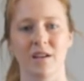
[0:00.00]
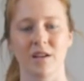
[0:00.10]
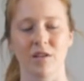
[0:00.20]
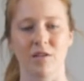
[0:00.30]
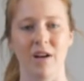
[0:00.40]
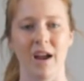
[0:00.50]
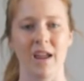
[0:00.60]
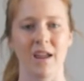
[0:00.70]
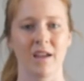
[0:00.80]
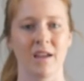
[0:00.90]

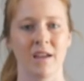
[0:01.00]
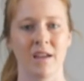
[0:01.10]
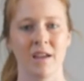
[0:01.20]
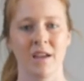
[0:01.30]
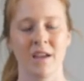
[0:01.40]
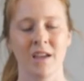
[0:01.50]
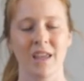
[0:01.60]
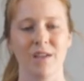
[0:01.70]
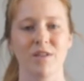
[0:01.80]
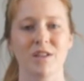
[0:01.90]
Great.
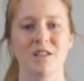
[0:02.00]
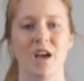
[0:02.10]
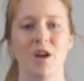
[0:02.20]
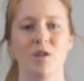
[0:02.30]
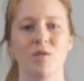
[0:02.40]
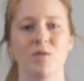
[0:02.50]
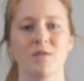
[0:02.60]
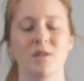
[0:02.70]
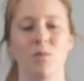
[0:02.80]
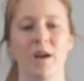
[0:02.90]
Give your
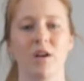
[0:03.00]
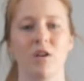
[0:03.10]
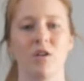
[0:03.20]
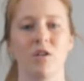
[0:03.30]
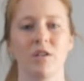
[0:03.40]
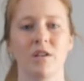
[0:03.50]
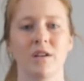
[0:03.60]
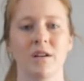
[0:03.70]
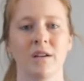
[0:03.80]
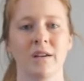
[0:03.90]
toes a wiggle.
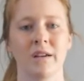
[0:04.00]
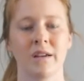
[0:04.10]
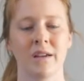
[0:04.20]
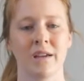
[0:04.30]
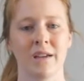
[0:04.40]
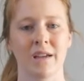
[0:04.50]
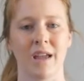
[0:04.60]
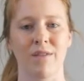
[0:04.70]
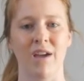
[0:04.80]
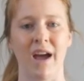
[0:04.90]

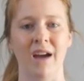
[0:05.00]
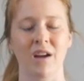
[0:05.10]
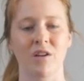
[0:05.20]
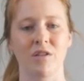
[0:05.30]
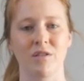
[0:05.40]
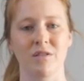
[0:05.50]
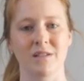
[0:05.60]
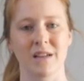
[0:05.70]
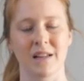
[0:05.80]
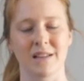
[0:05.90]
Give your ankles
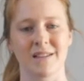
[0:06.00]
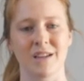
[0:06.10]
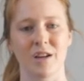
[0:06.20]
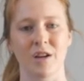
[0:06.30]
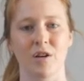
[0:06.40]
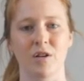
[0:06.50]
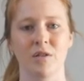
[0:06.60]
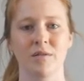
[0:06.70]
a little circle.